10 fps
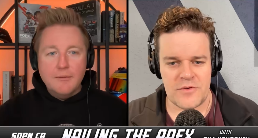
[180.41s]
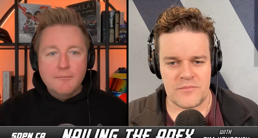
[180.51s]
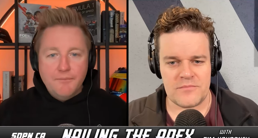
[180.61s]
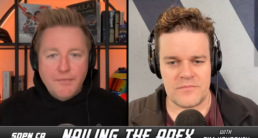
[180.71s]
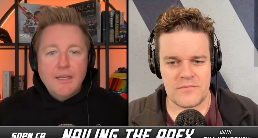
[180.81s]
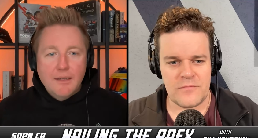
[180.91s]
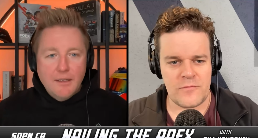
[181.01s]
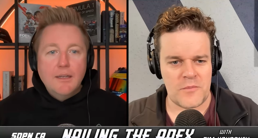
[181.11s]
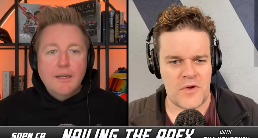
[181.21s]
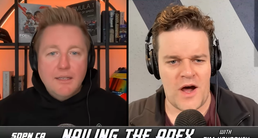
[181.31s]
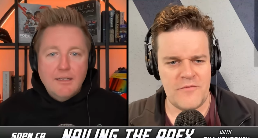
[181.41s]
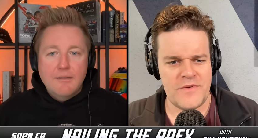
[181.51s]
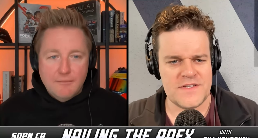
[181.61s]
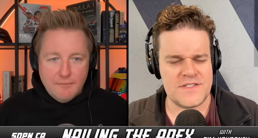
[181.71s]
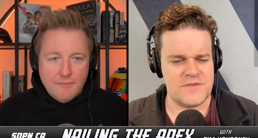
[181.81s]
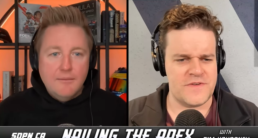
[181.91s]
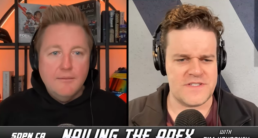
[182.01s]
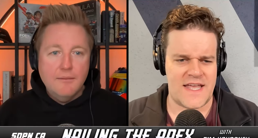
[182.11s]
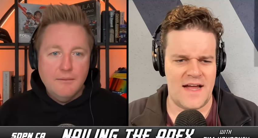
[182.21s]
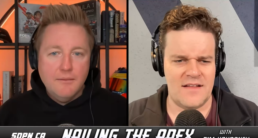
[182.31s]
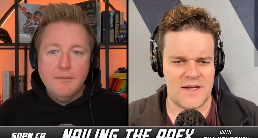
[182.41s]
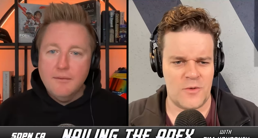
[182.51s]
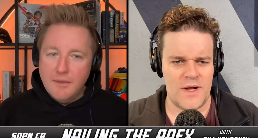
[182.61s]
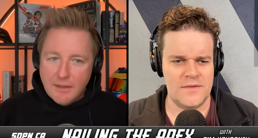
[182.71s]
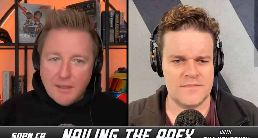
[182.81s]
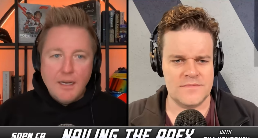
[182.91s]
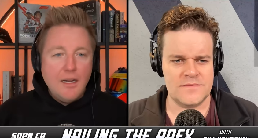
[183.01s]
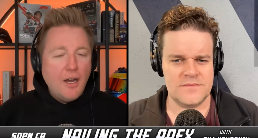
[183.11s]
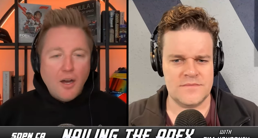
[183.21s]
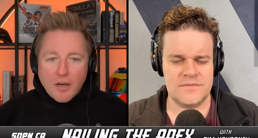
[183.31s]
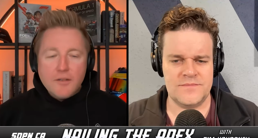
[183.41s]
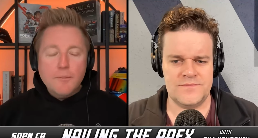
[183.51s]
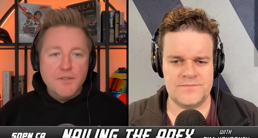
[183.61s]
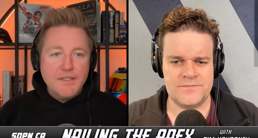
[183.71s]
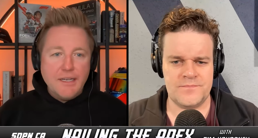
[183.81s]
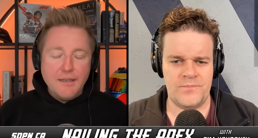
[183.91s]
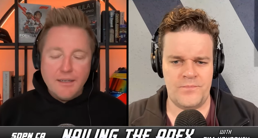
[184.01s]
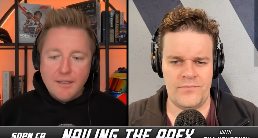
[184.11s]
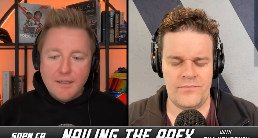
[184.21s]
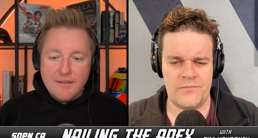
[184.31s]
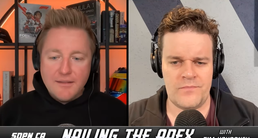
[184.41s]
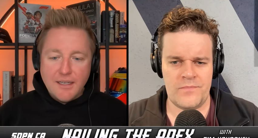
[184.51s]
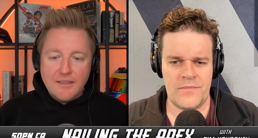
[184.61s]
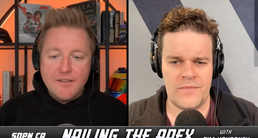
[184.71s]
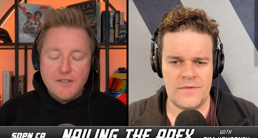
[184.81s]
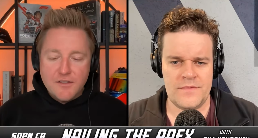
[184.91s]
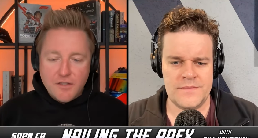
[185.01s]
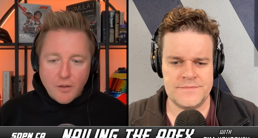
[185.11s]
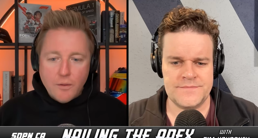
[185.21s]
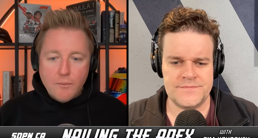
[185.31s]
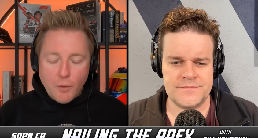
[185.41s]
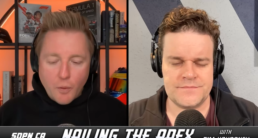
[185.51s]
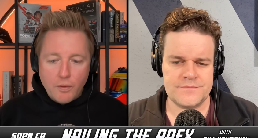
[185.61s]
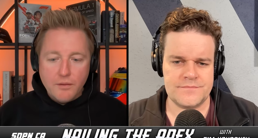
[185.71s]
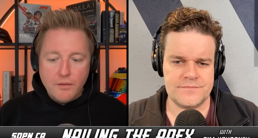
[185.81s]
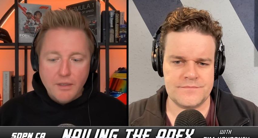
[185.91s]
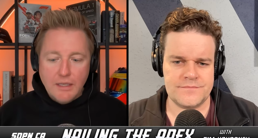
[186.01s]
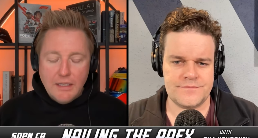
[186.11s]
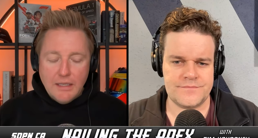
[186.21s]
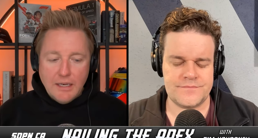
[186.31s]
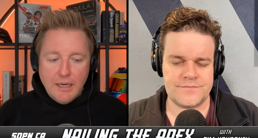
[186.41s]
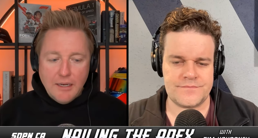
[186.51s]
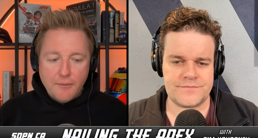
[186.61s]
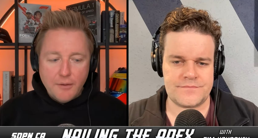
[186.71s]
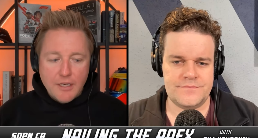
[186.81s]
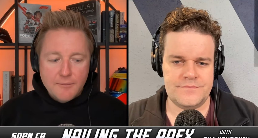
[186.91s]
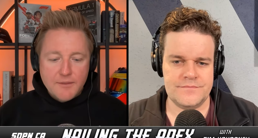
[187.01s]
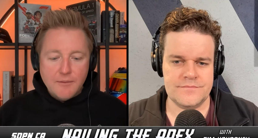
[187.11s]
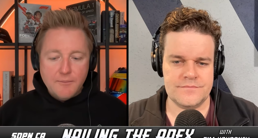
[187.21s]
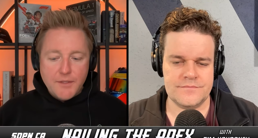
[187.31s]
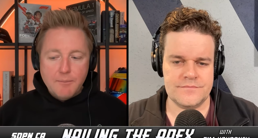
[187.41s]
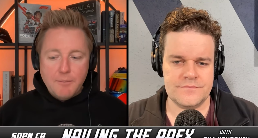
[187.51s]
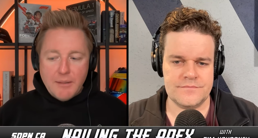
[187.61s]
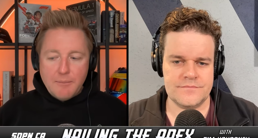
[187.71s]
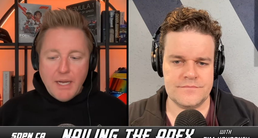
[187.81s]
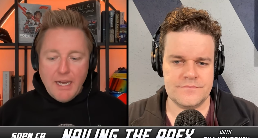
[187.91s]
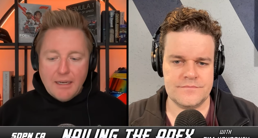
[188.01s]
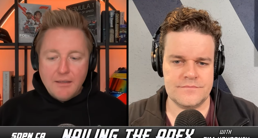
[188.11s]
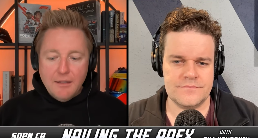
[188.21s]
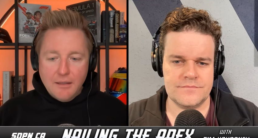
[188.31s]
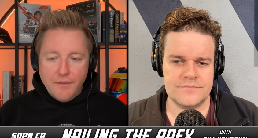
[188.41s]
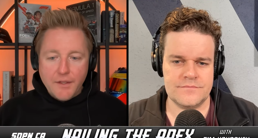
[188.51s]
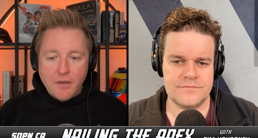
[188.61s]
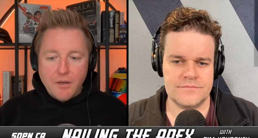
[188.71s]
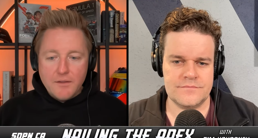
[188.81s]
Speaker 1: him, from
Speaker 2: from confidence to physicality right
Speaker 1: a hundred percent and it's like it's so important uh, for him to to be back in the car